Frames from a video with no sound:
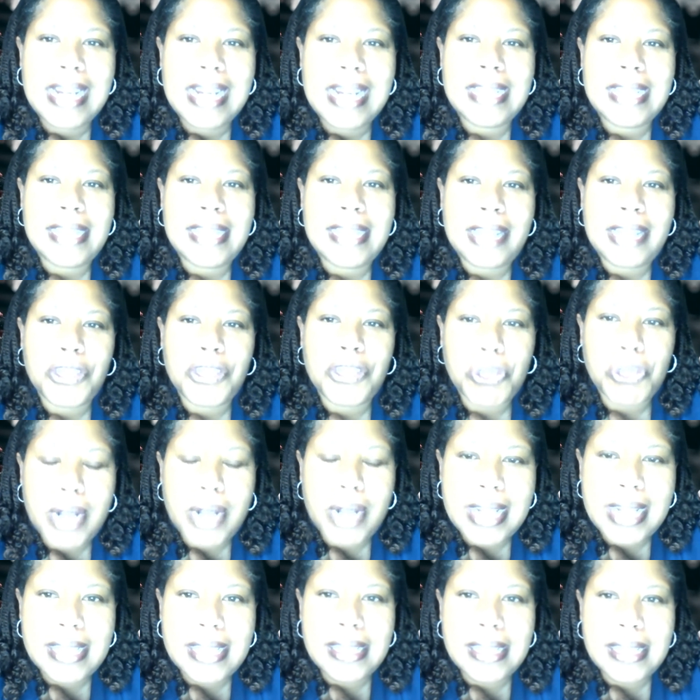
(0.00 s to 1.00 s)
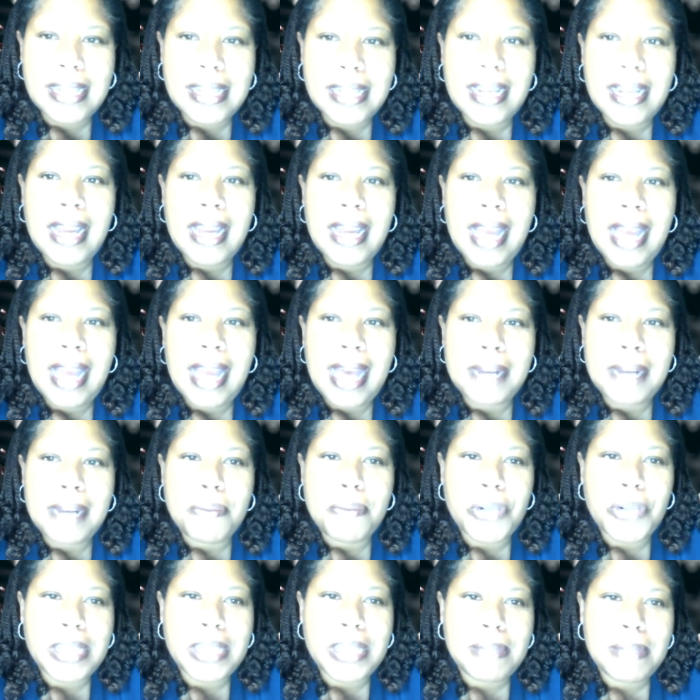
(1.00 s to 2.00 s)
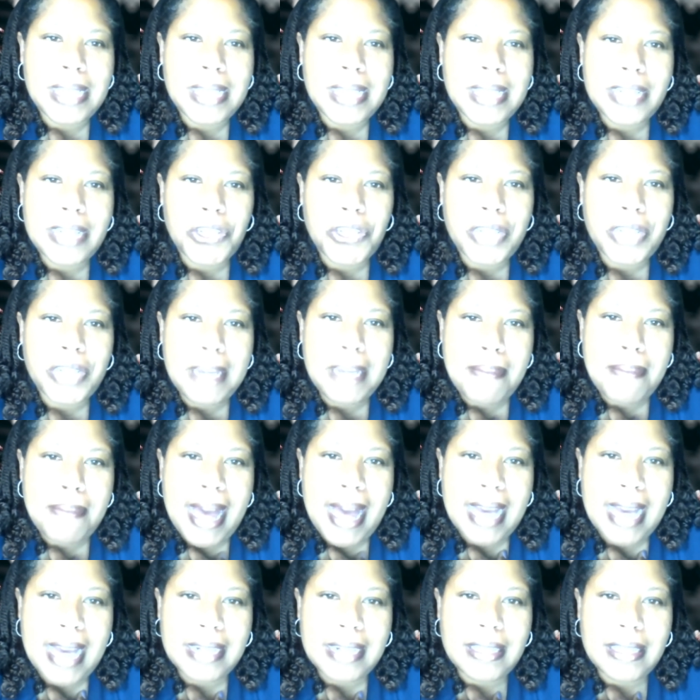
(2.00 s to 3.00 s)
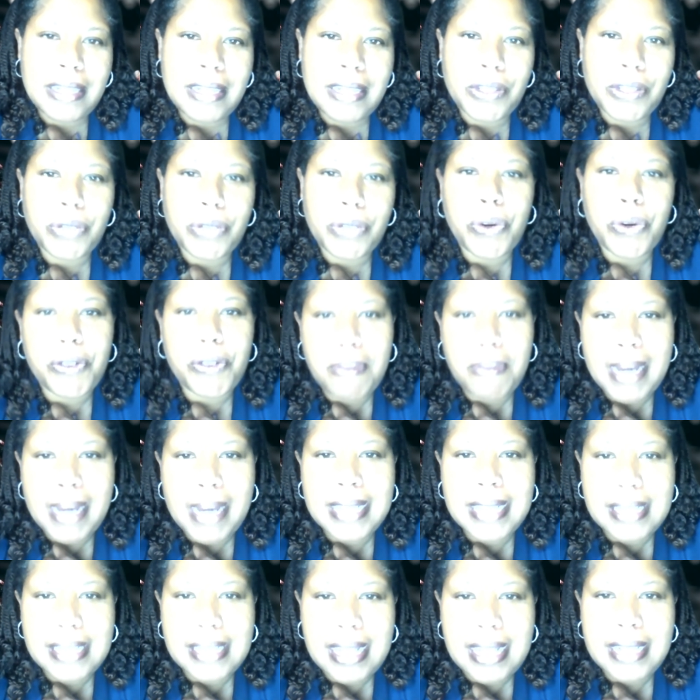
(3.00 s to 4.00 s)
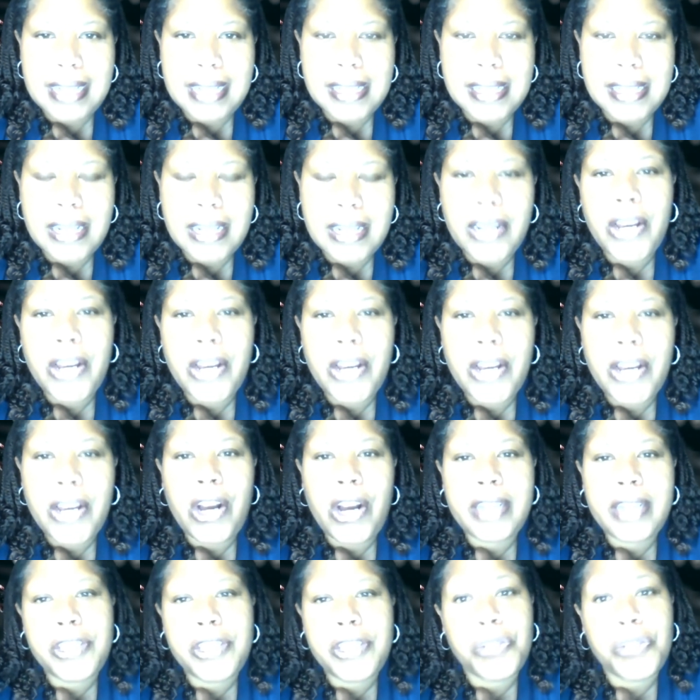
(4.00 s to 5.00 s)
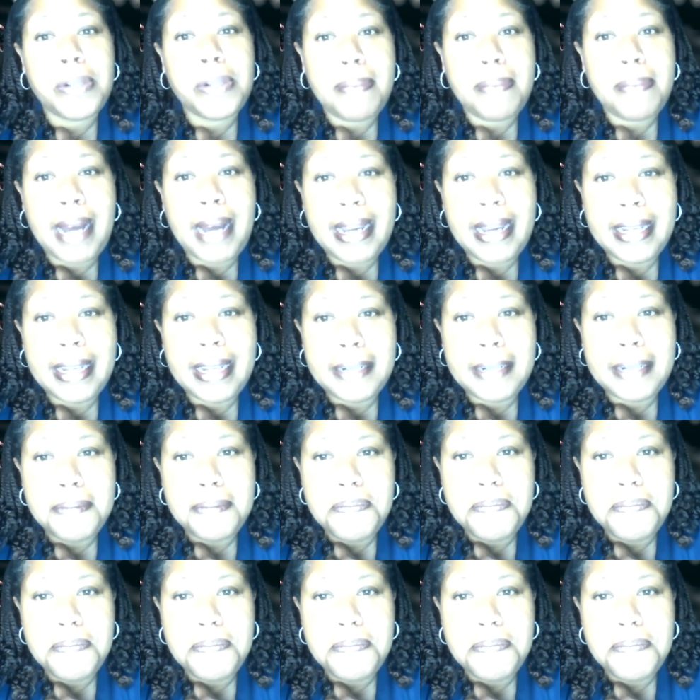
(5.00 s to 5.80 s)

is that trust had a more substantial impact than the growth mindset on student buy in.